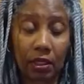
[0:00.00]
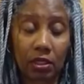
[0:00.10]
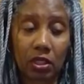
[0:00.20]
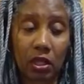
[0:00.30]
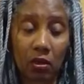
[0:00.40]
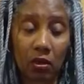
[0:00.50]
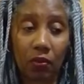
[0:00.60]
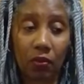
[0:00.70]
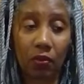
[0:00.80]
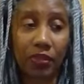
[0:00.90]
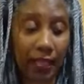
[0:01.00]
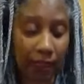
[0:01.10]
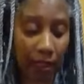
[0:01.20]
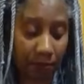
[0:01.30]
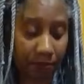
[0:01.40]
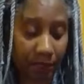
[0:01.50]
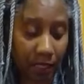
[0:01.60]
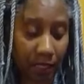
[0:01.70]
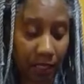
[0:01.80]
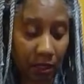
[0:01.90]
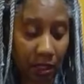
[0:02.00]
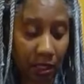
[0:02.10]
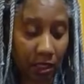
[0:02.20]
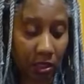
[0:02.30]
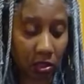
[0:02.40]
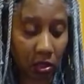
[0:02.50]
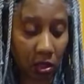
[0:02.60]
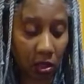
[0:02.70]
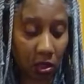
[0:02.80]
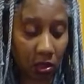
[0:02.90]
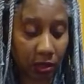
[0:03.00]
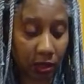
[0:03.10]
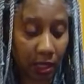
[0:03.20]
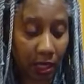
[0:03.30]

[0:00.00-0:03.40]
So that company is called